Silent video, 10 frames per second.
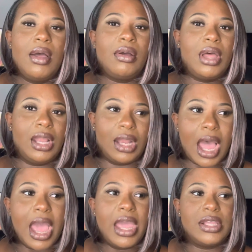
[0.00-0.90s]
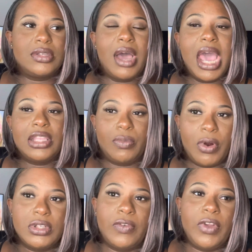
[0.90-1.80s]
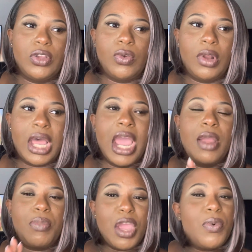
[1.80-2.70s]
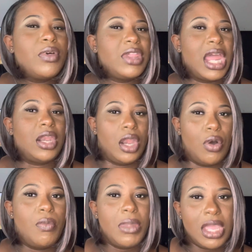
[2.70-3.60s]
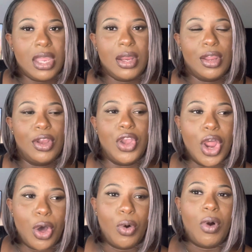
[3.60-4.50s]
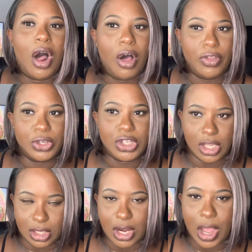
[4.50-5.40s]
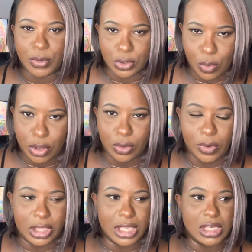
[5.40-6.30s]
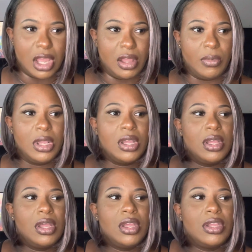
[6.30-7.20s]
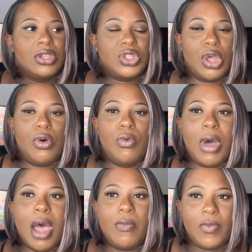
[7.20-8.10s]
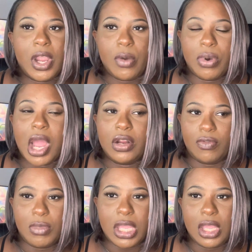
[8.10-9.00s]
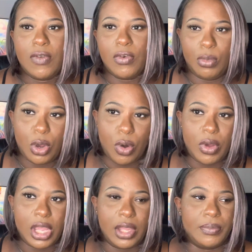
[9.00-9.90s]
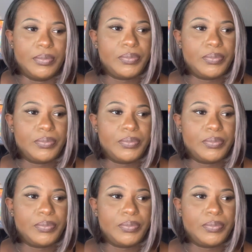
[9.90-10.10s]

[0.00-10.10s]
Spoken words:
a lot. And so I had to persevere through a lot. And people that know me know all the shit that I was going through at that time. So I'm very proud of me from going